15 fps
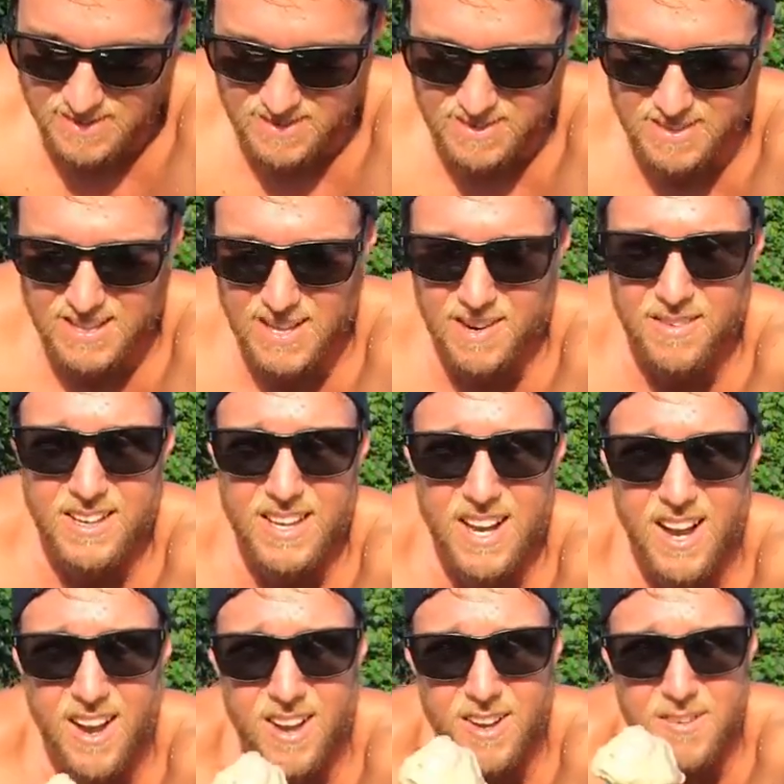So there we
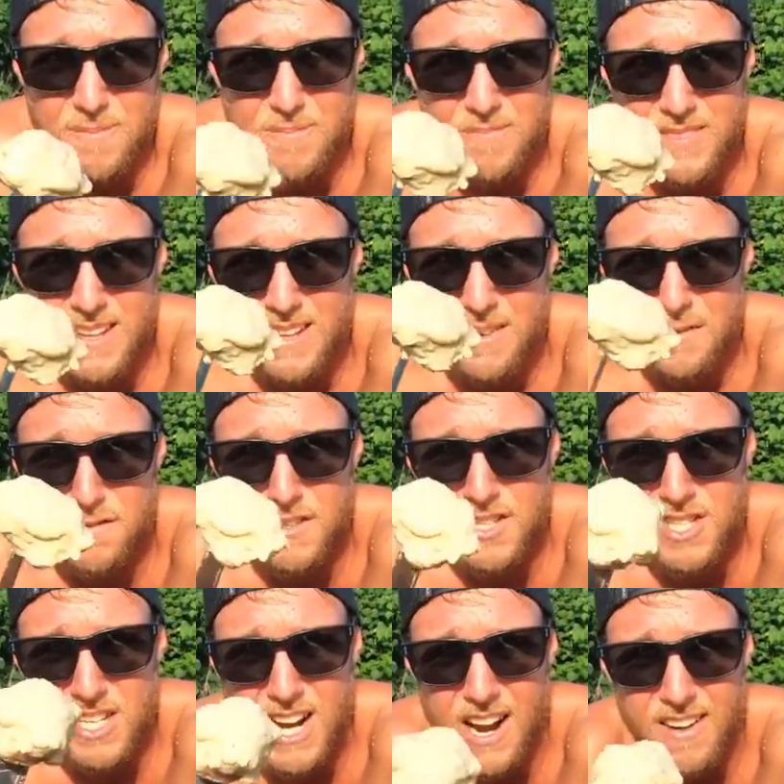go.
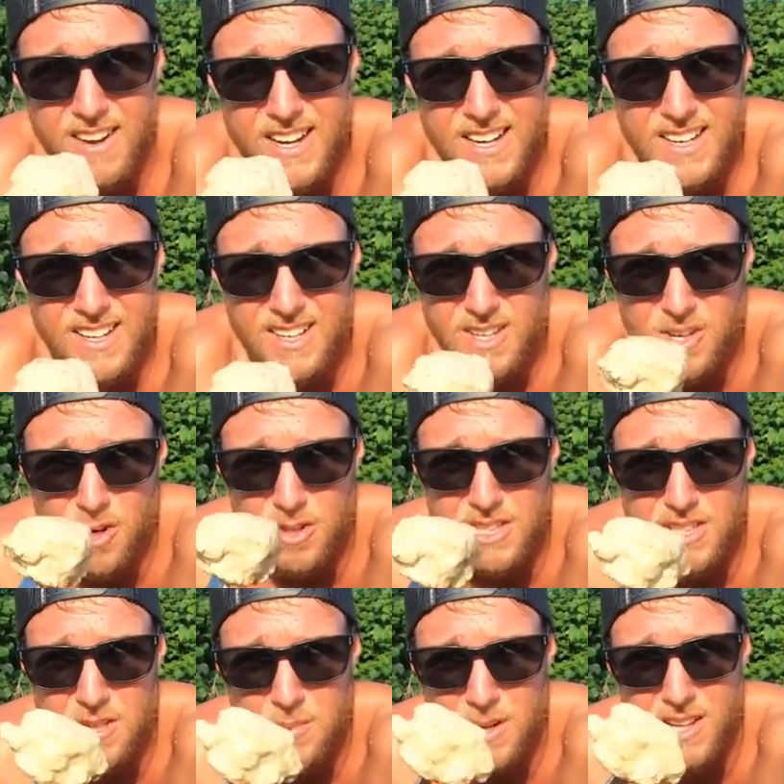Fish curry, cooked
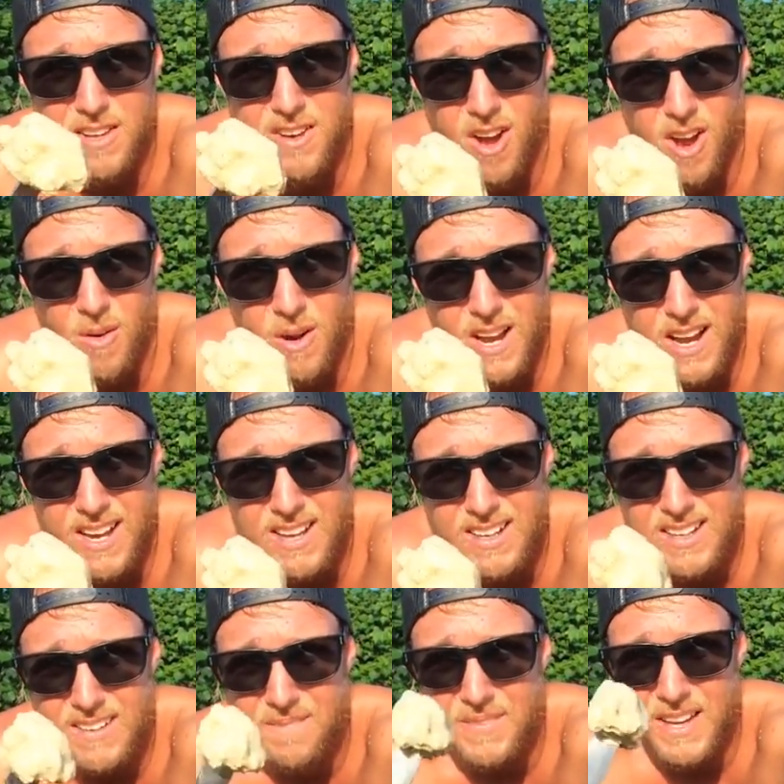in the middle of nowhere,
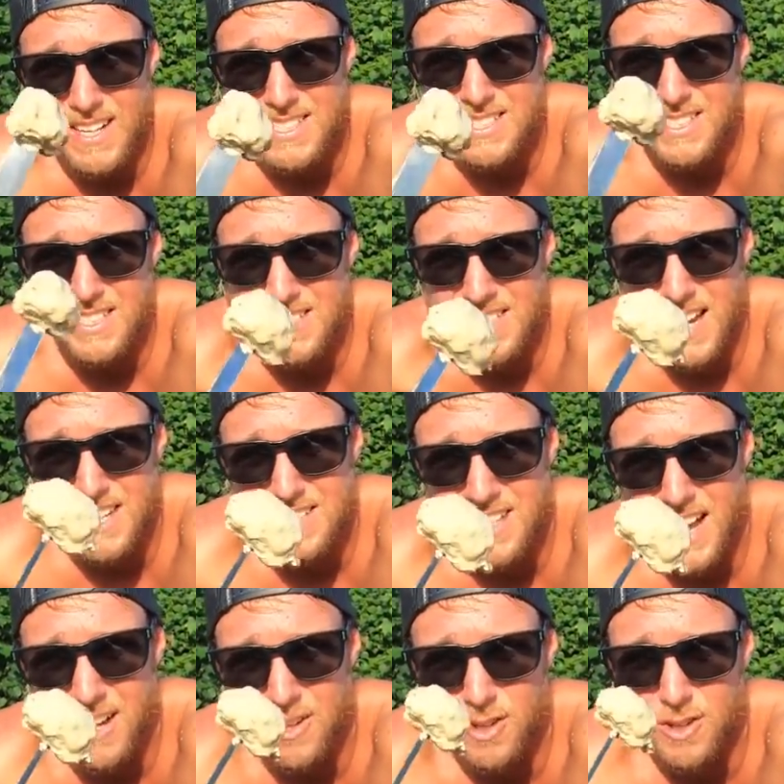and it's gonna taste
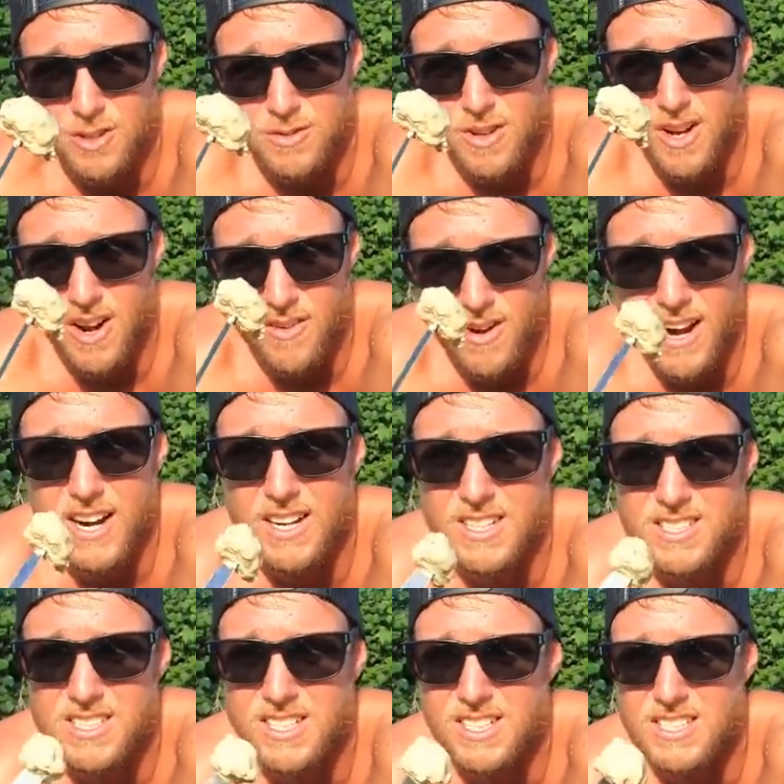that good. I reckon
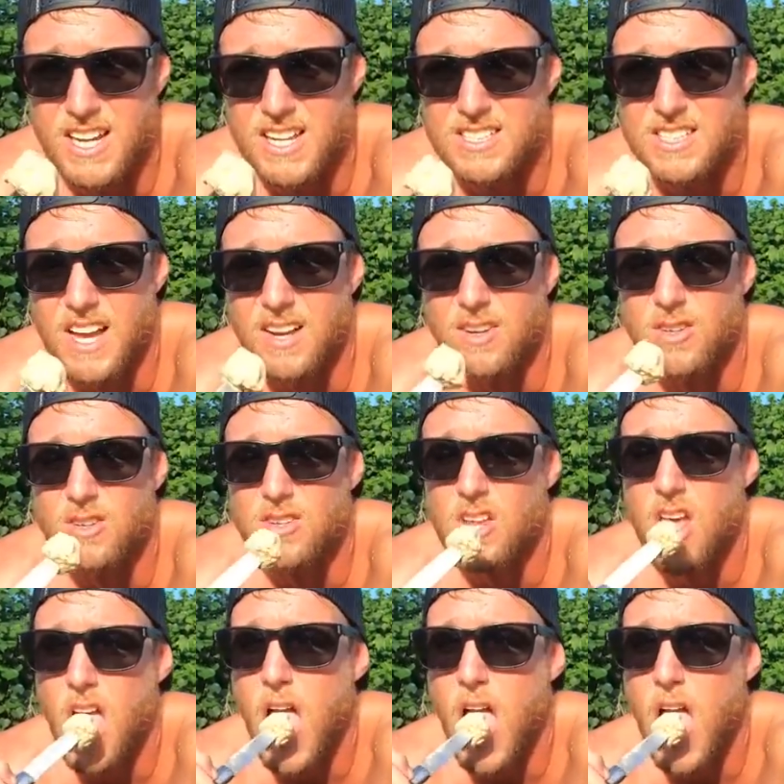it's gonna taste that good.